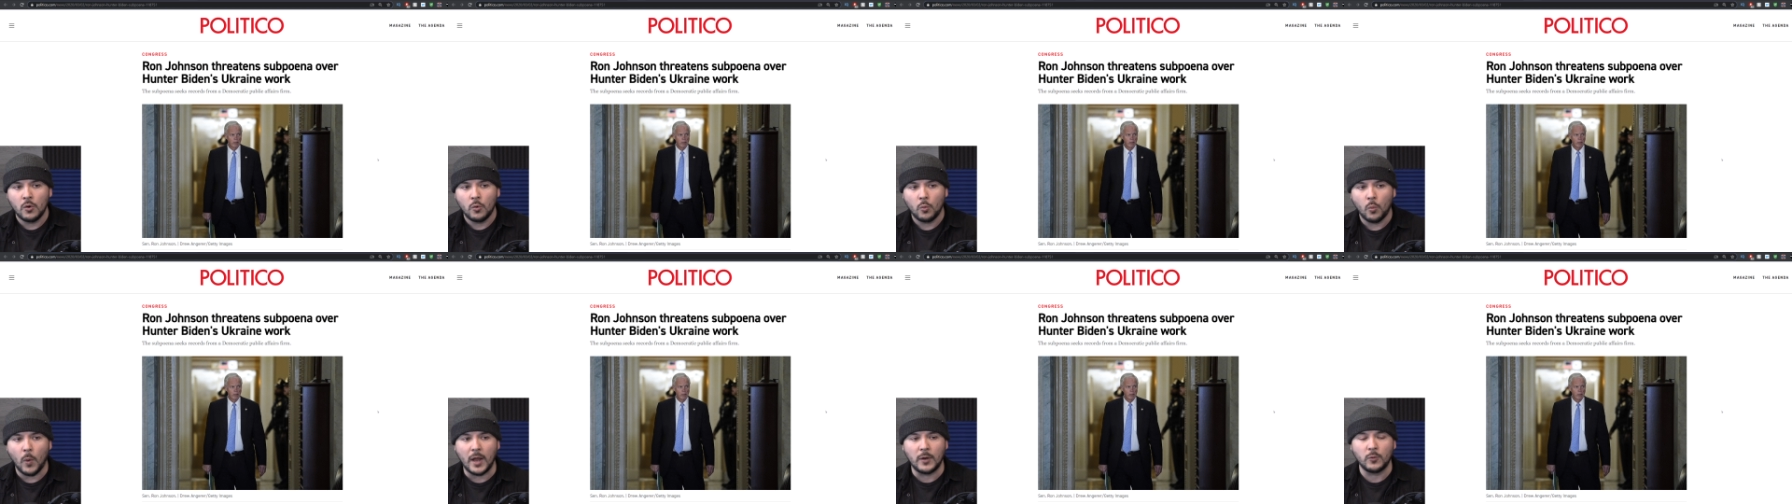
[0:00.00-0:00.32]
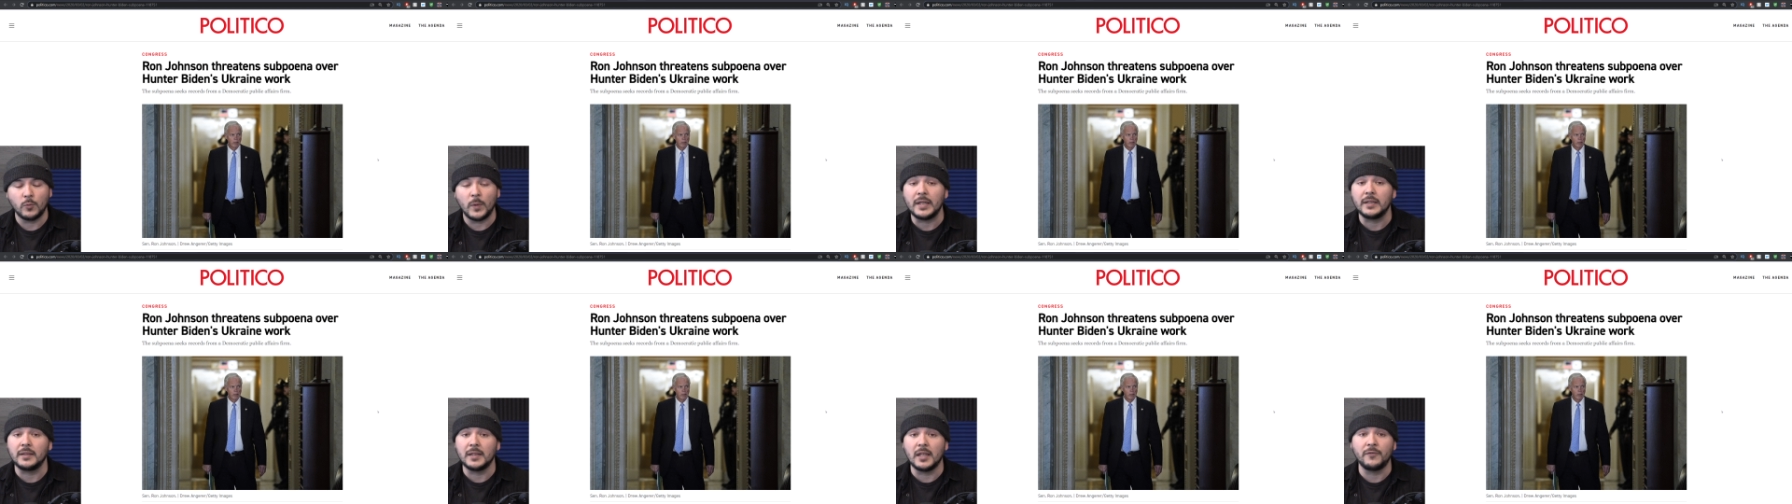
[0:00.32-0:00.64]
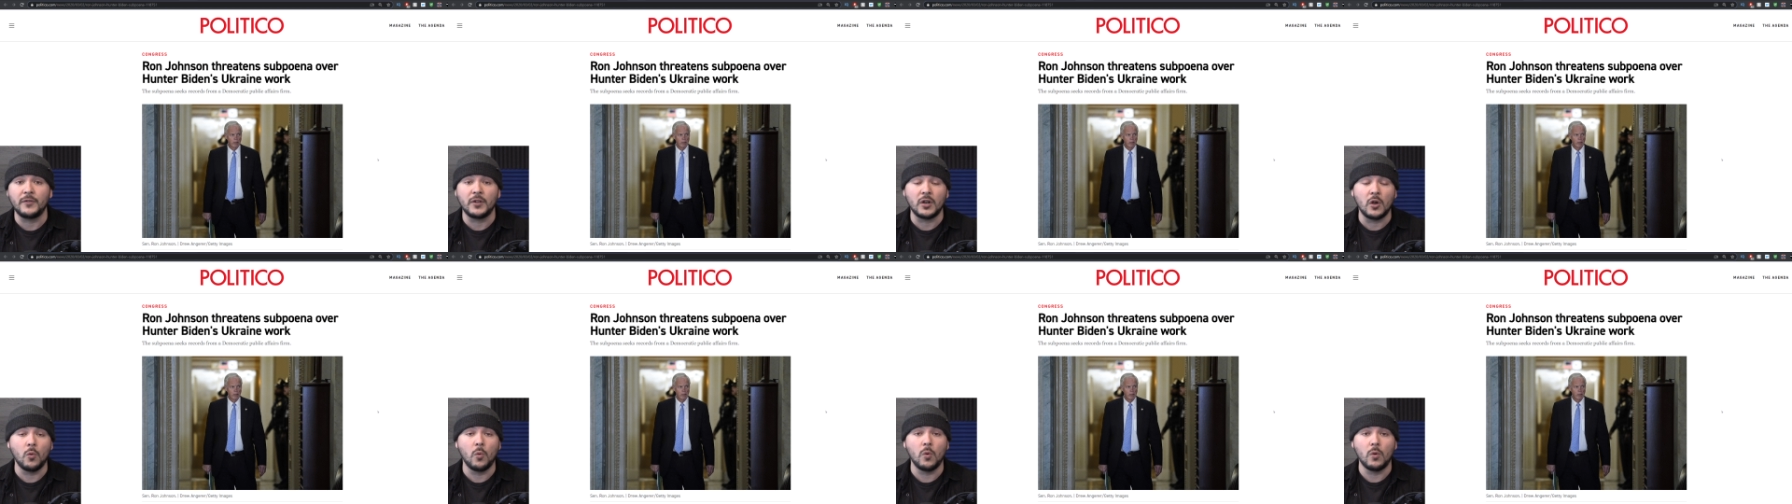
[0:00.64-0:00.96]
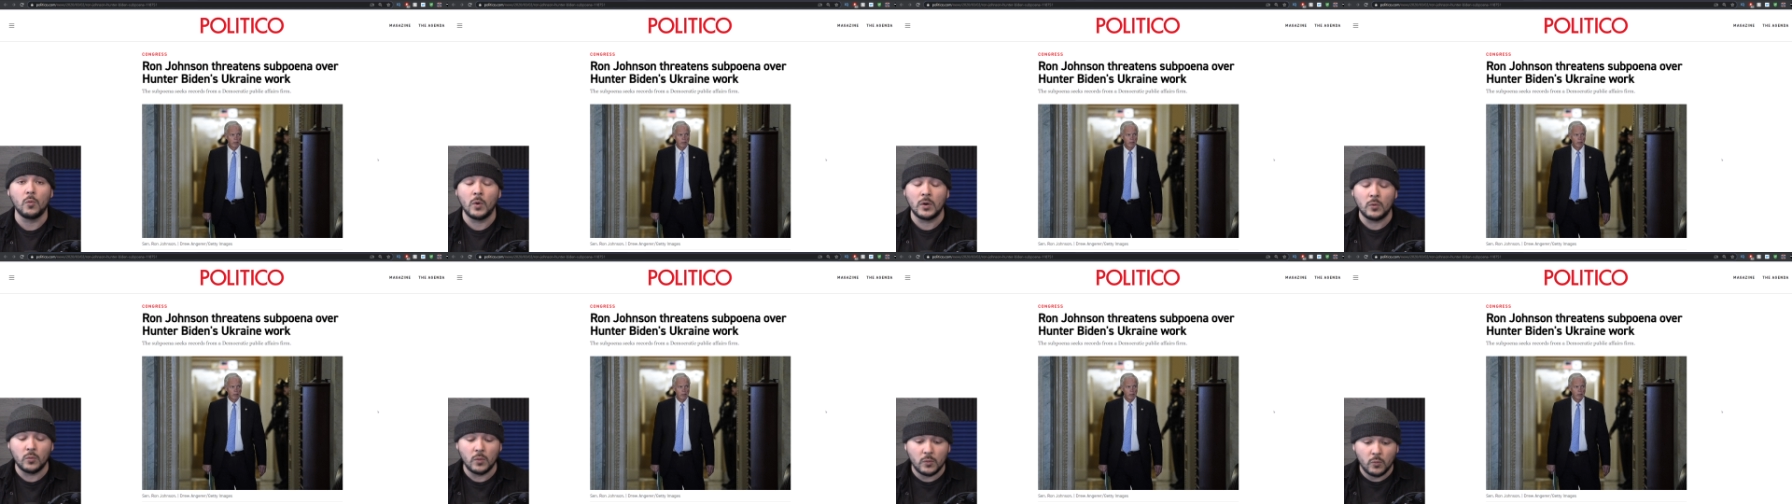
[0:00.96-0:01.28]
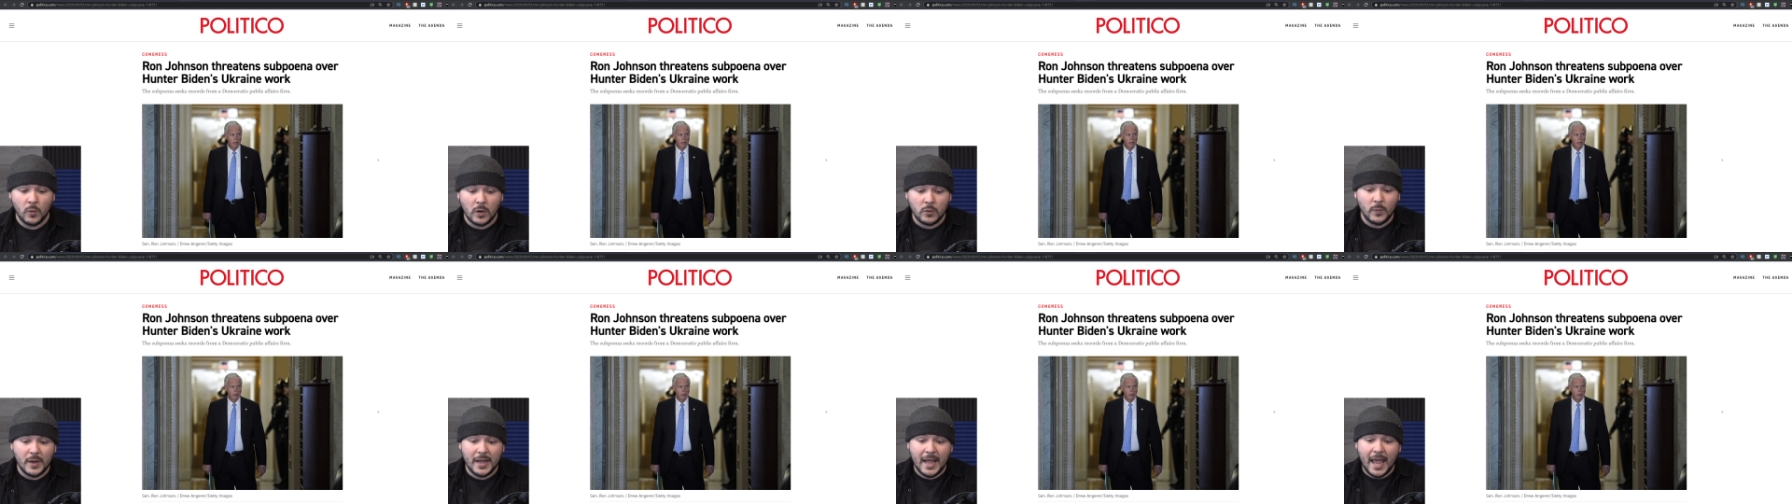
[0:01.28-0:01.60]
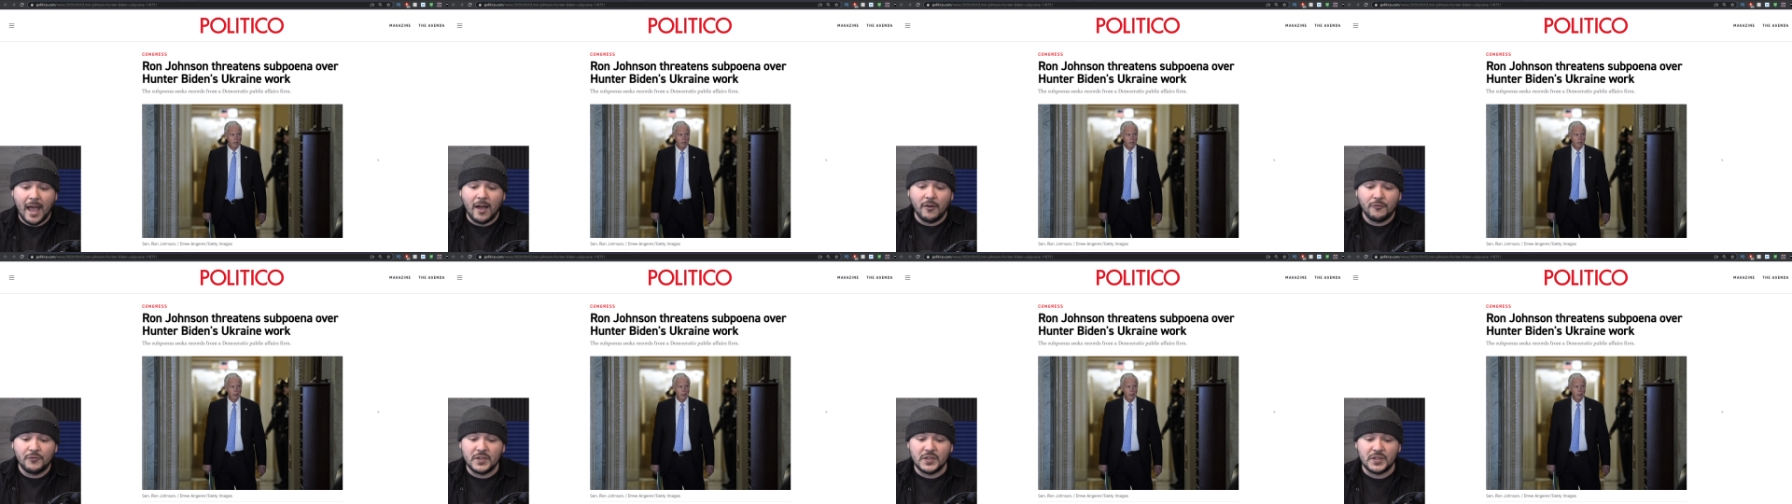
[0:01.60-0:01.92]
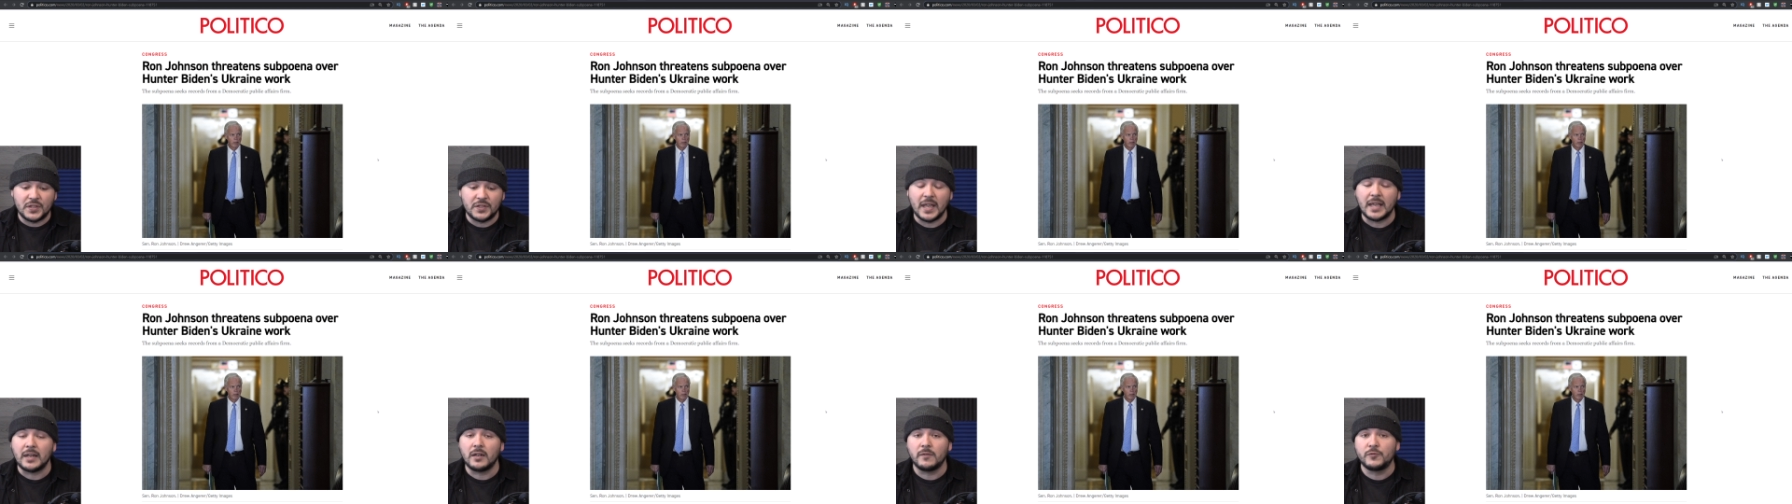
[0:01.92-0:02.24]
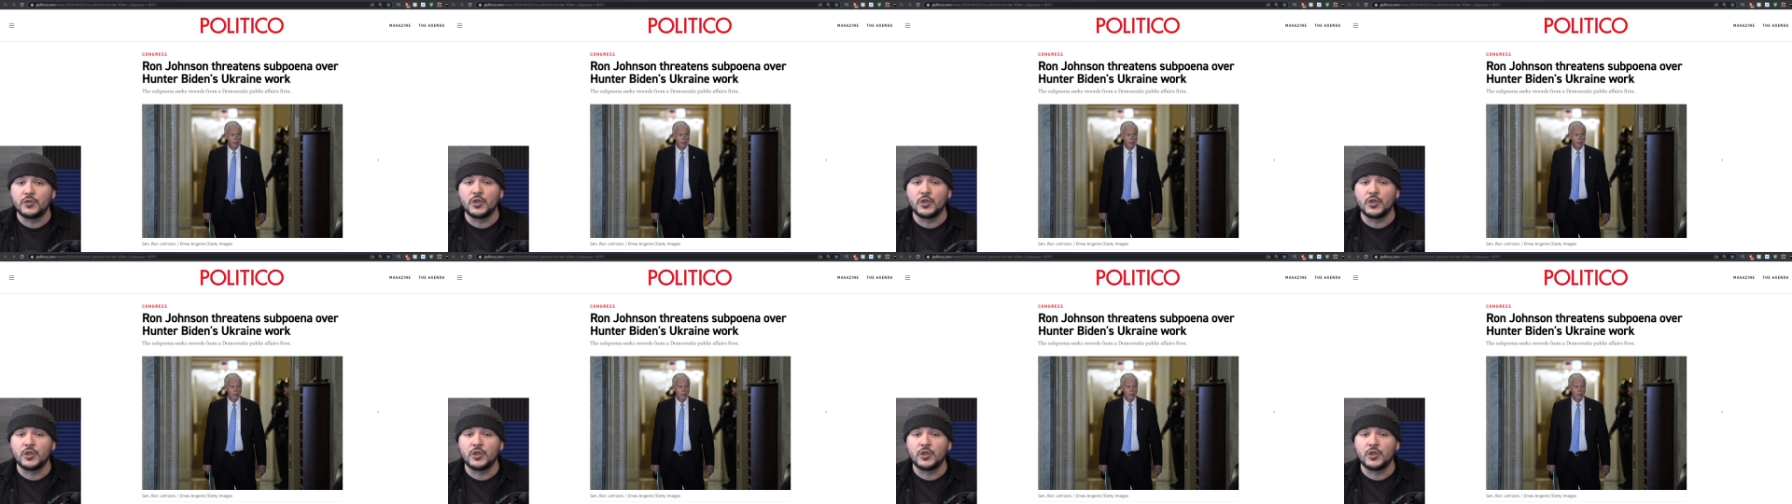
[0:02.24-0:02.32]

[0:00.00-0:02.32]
when we live in a when, when we have this state